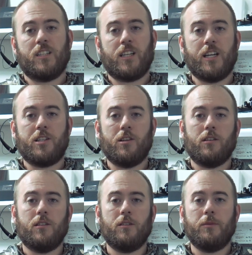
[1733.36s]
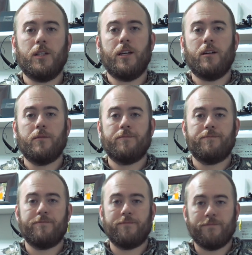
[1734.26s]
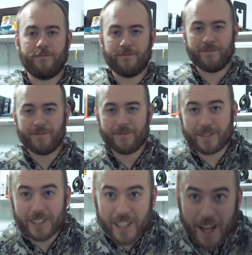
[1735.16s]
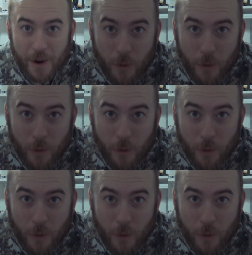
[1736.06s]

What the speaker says: catch y'all a little bit later. Stay